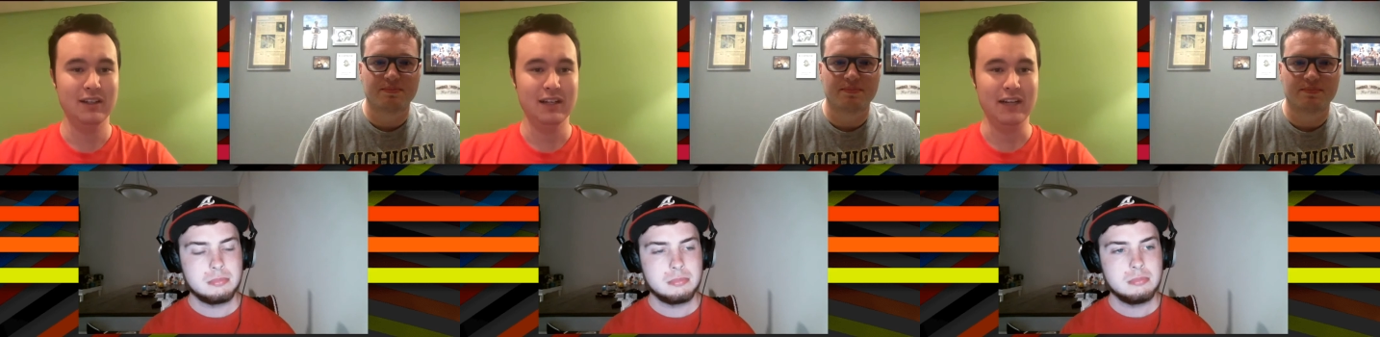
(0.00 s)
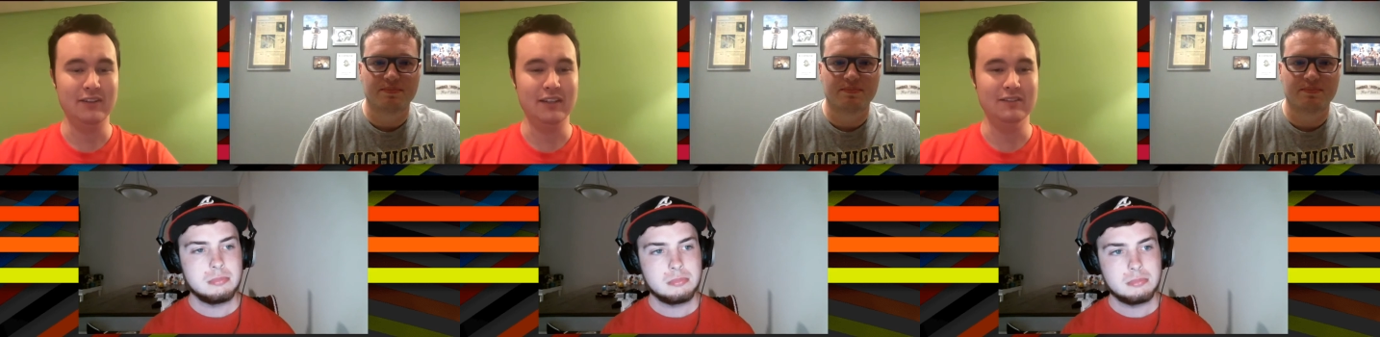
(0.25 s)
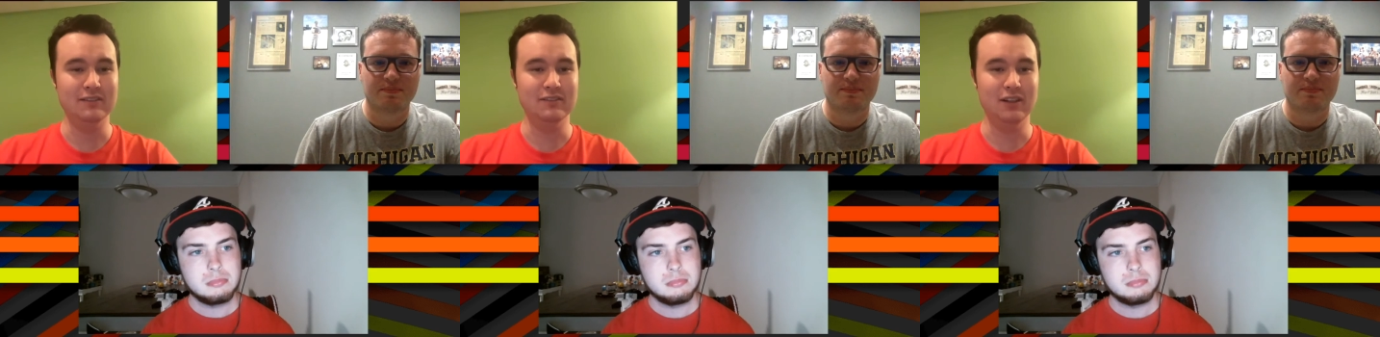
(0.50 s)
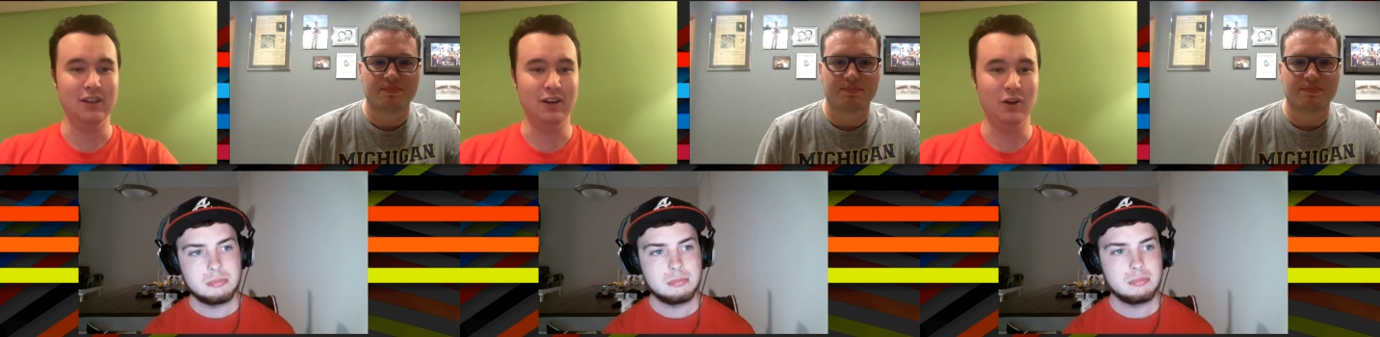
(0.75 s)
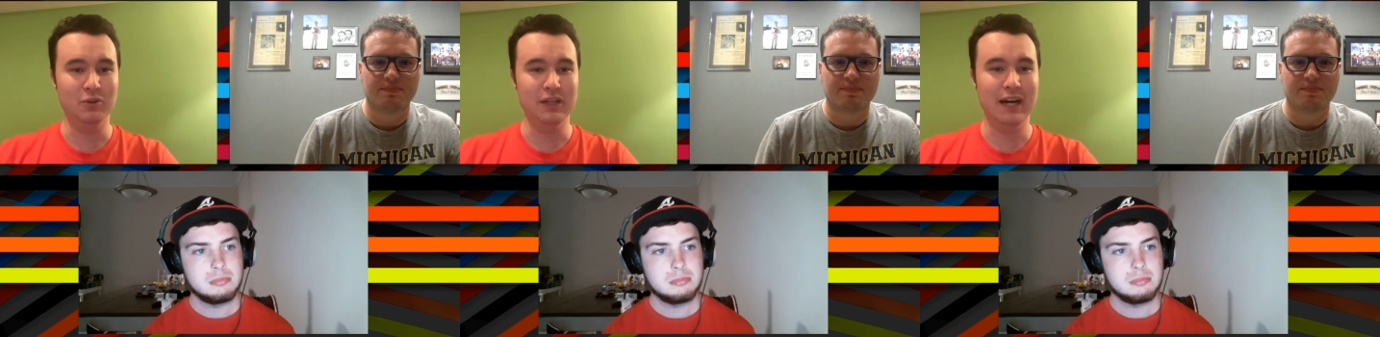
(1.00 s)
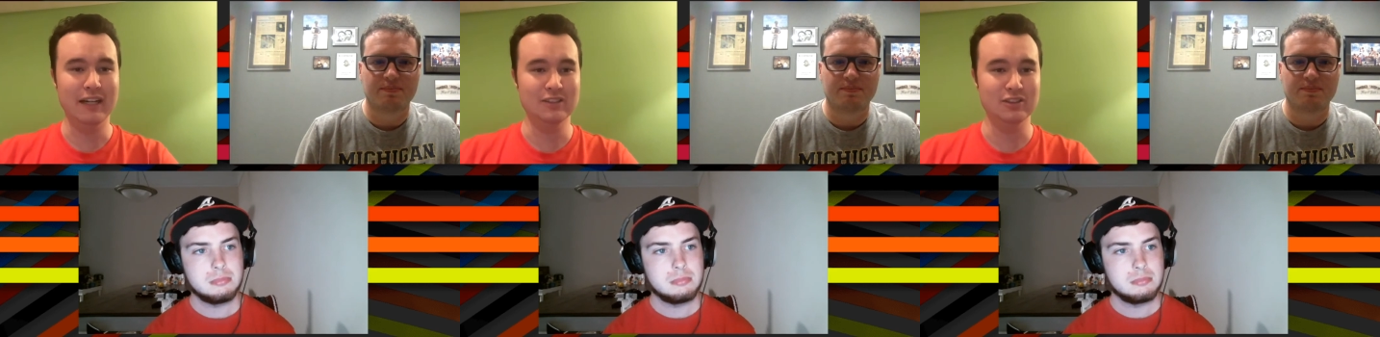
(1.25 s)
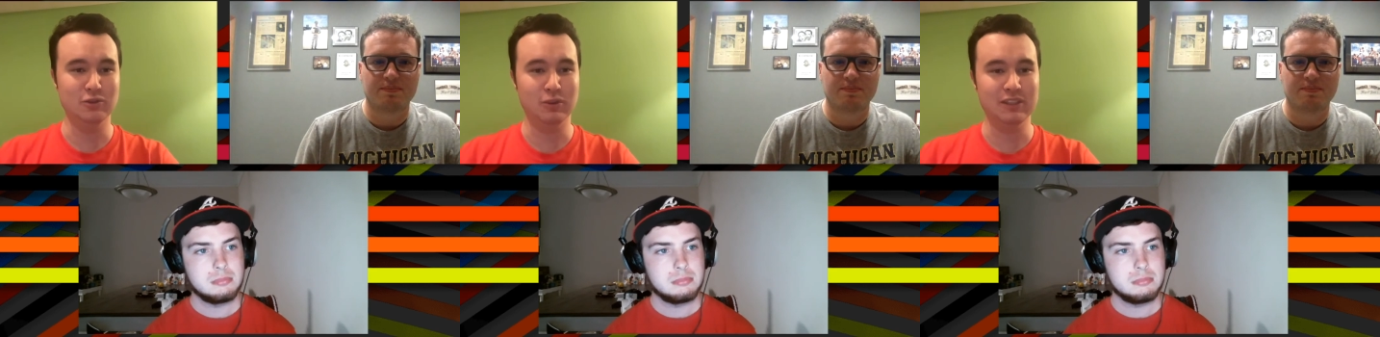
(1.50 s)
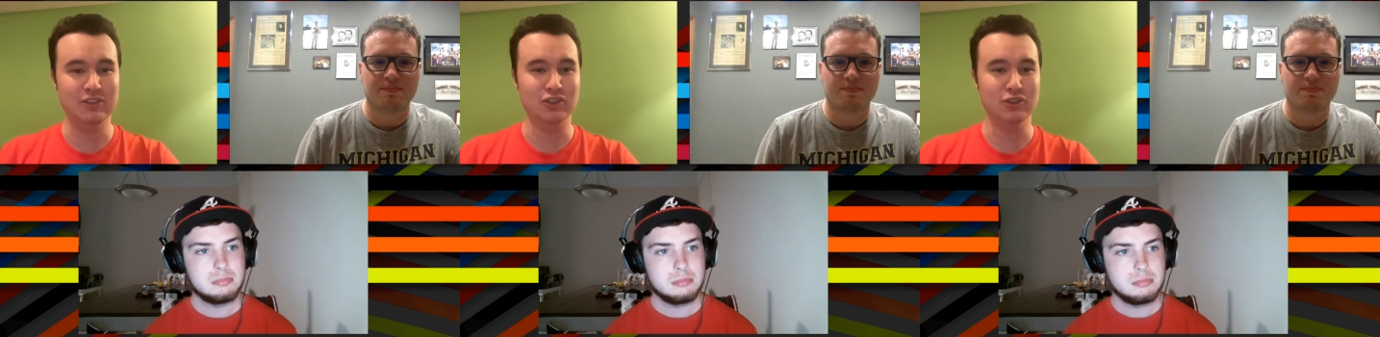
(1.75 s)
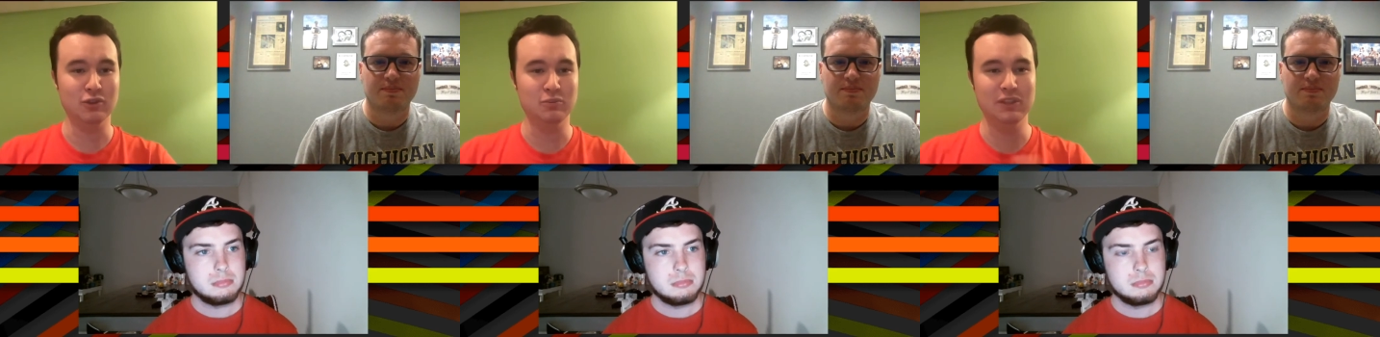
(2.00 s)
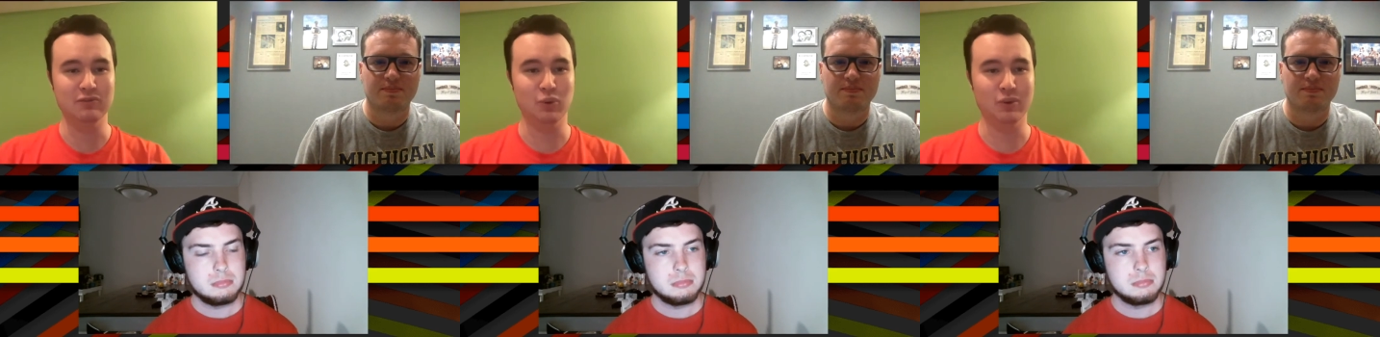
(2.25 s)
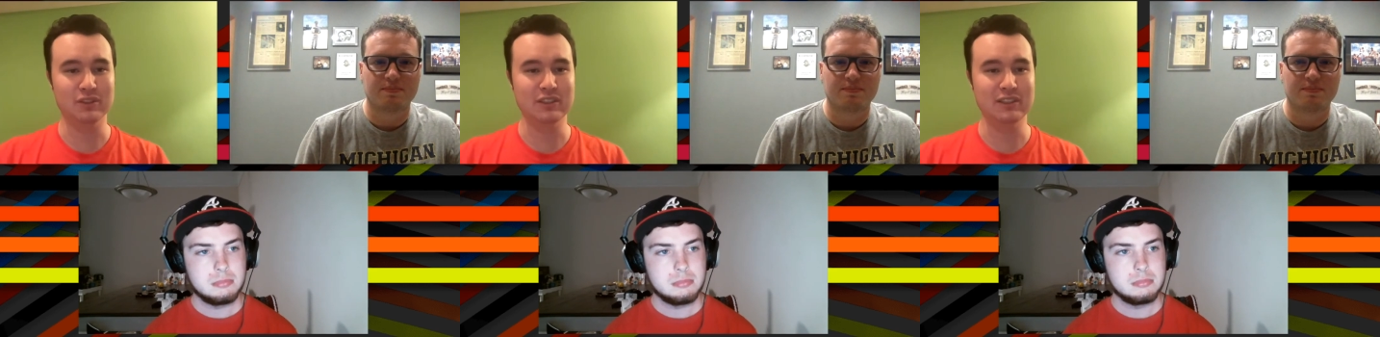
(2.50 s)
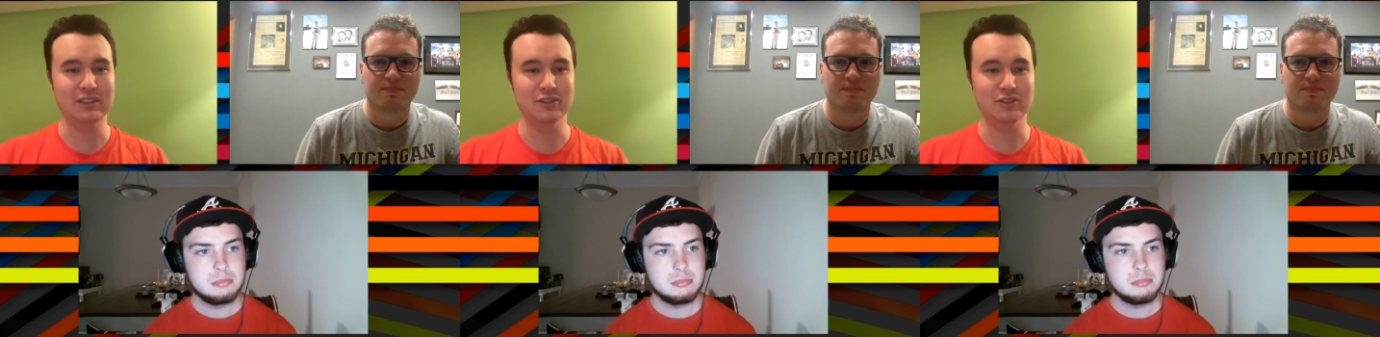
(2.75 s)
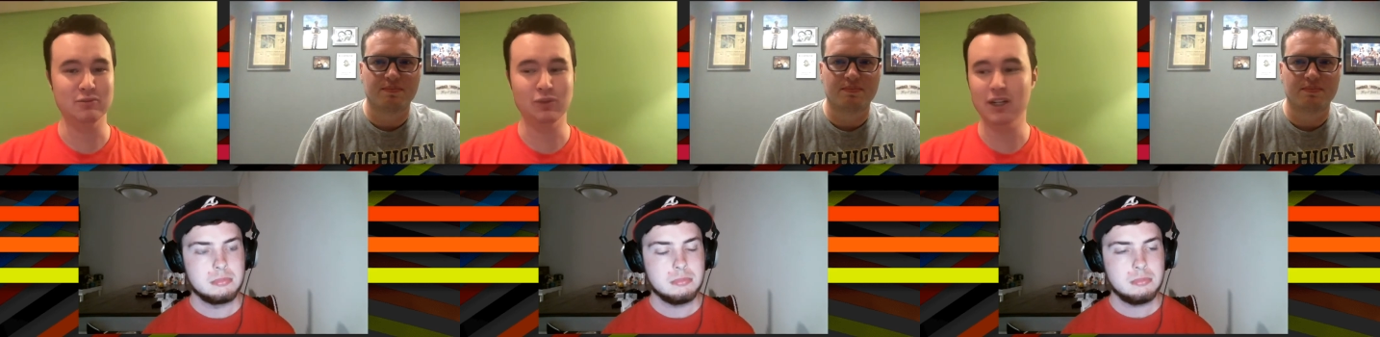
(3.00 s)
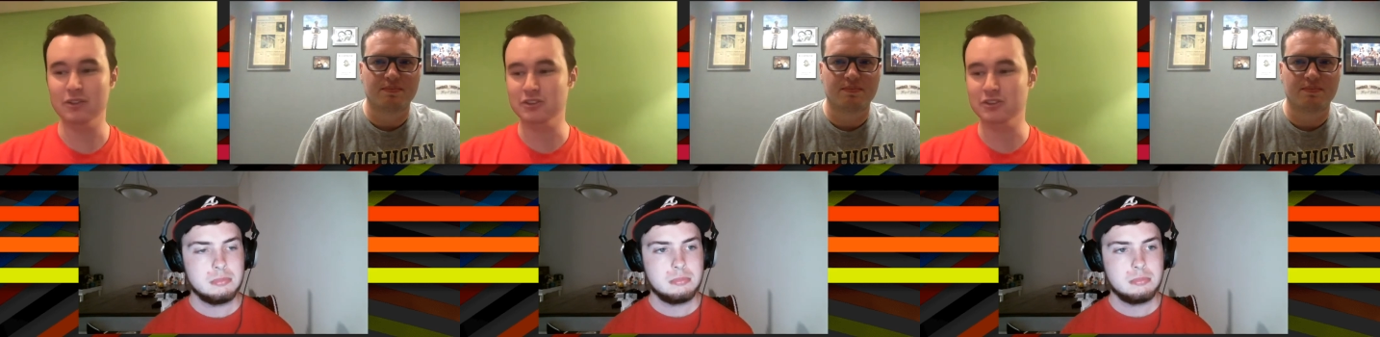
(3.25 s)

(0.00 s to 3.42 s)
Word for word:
Speaker 1: and then 09 to 22 would be 14 years as well.